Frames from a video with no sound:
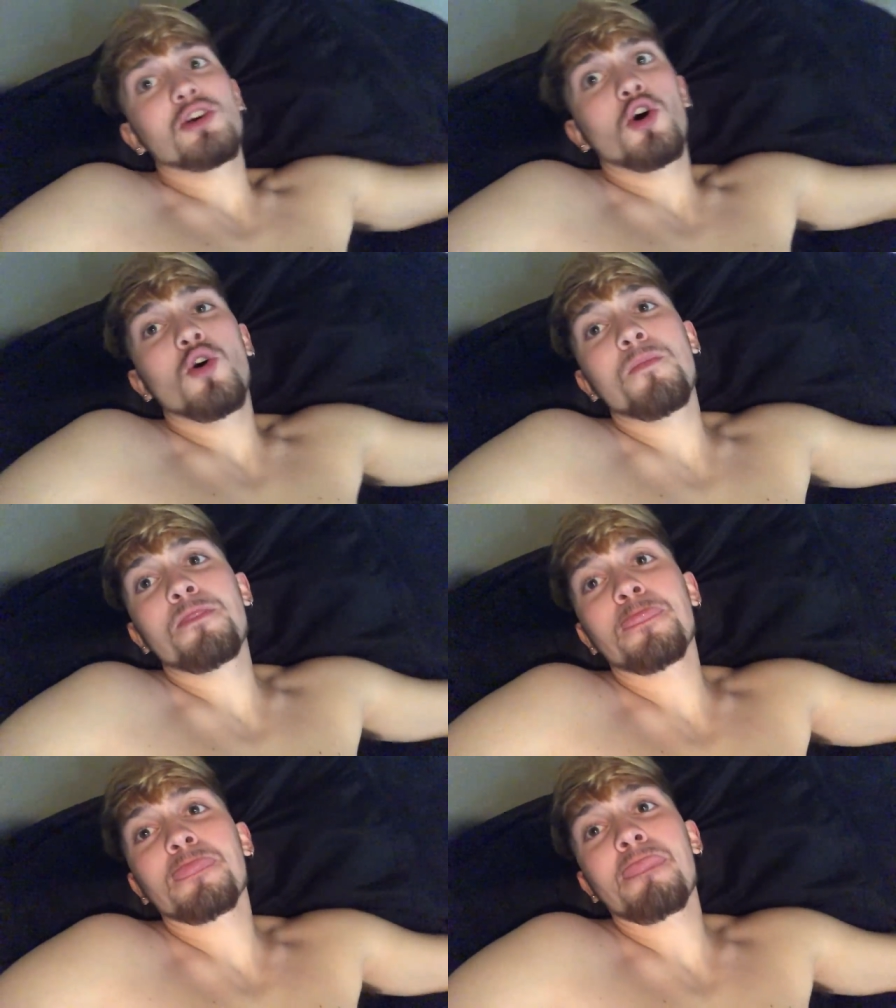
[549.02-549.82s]
So,
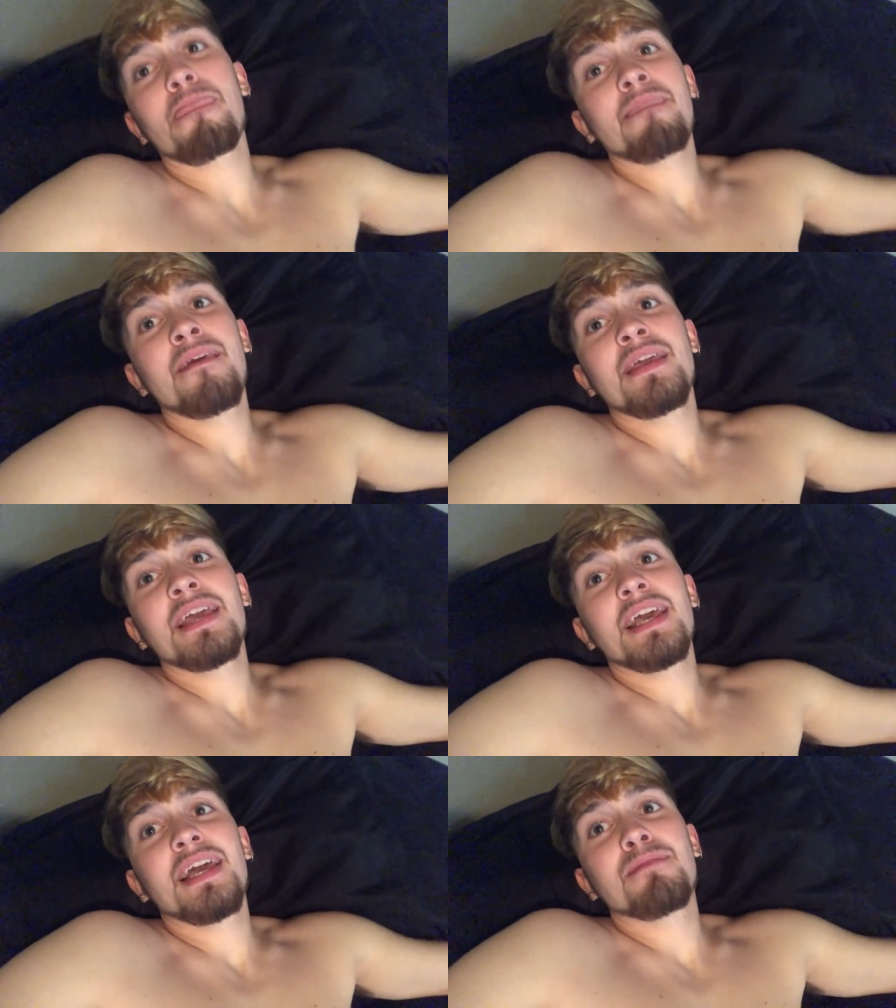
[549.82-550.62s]

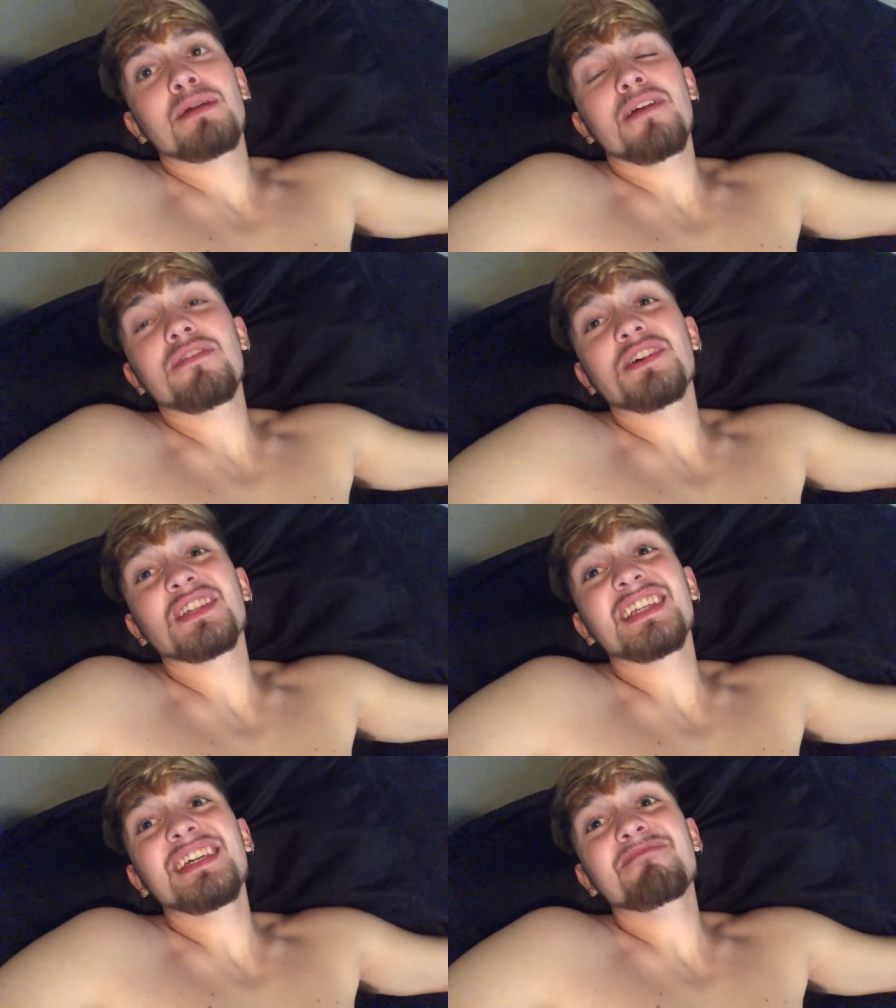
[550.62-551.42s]
but I fell
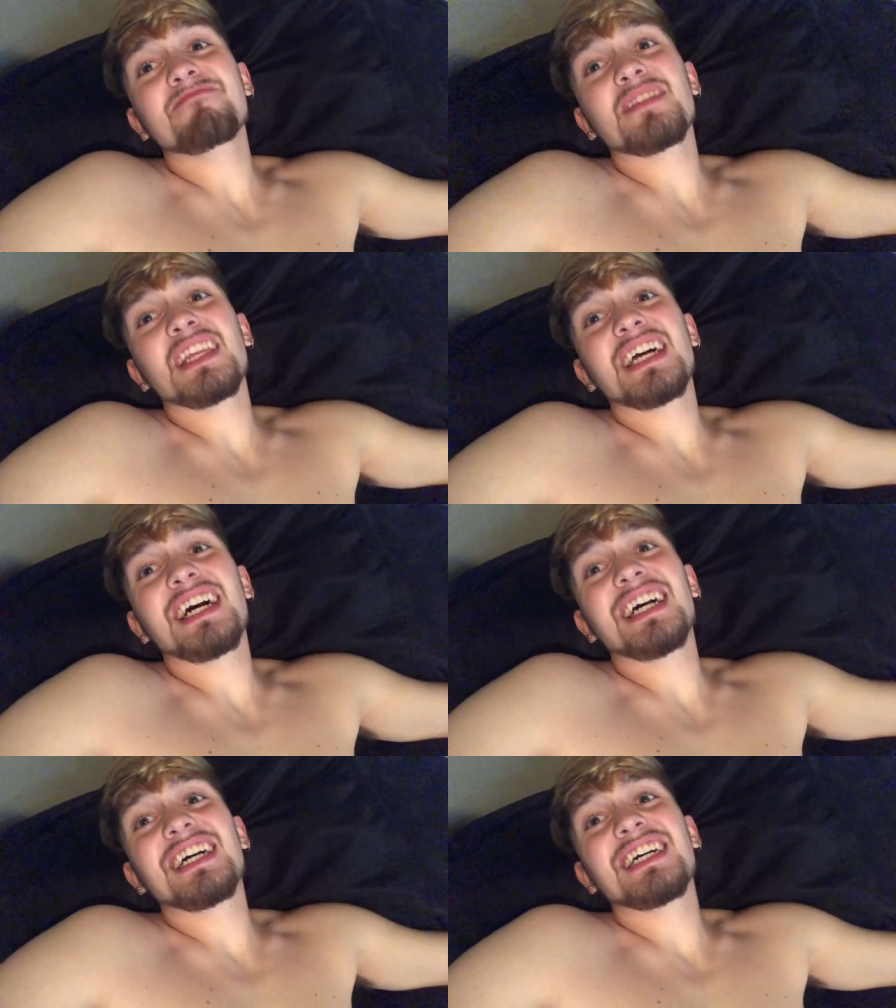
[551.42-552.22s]
asleep,
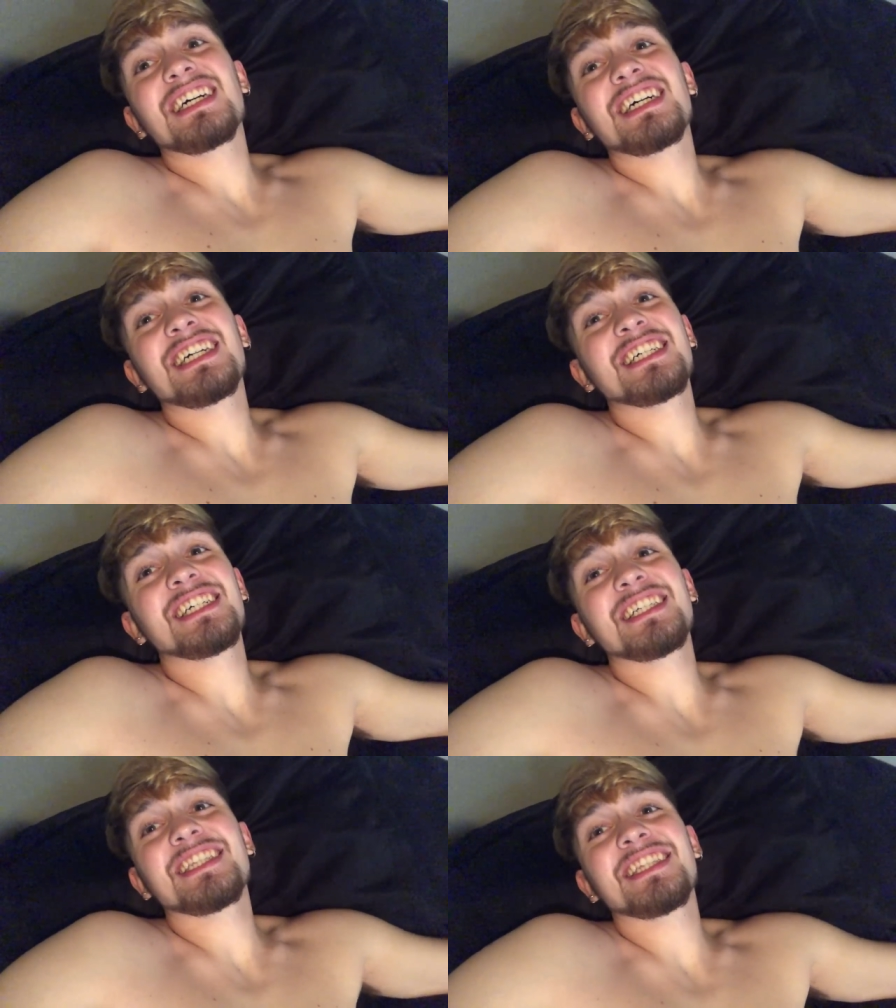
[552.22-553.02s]
and
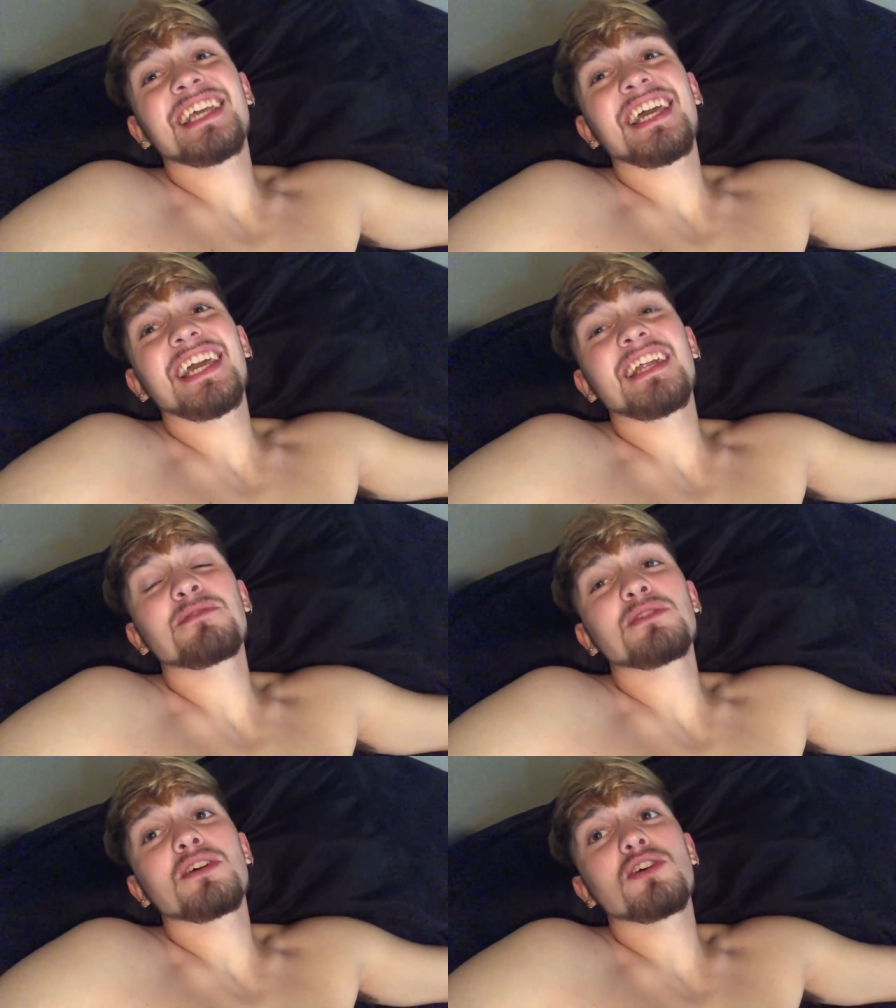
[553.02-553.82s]
it
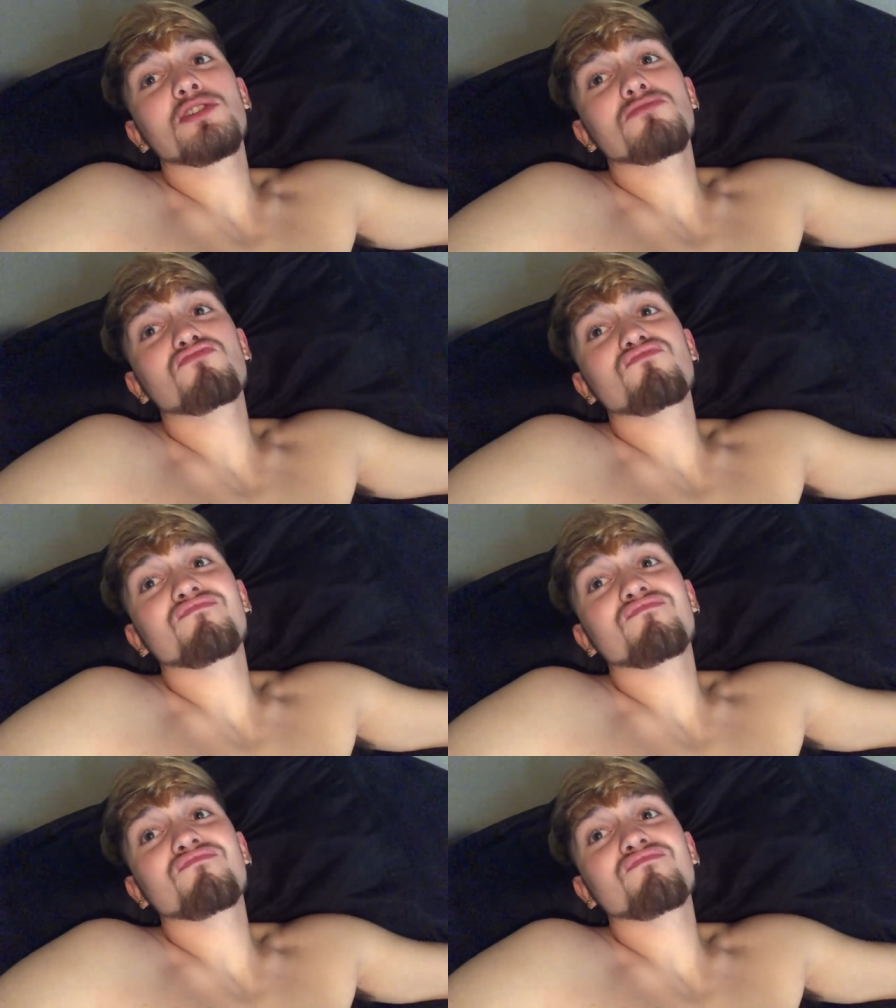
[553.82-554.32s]
was cold.